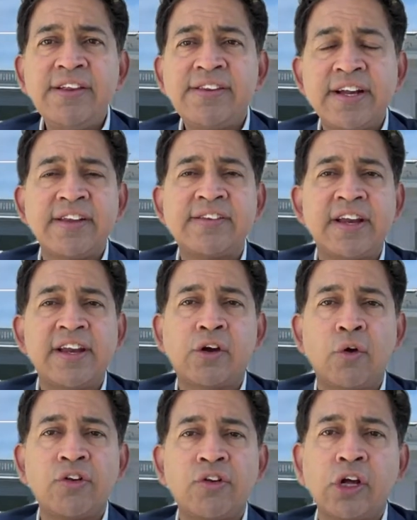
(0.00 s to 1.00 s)
citizen
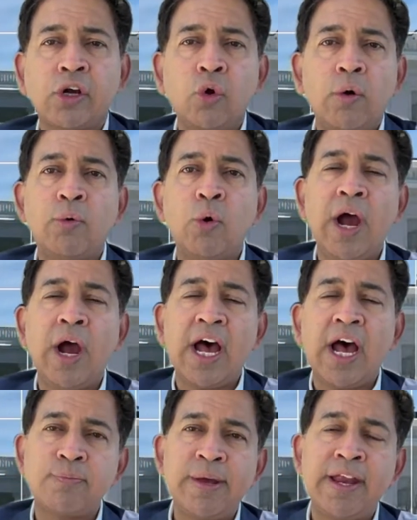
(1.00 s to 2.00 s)
across the globe who
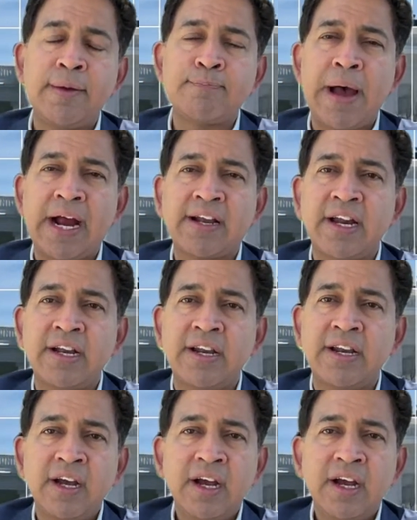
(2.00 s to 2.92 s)
has been impacted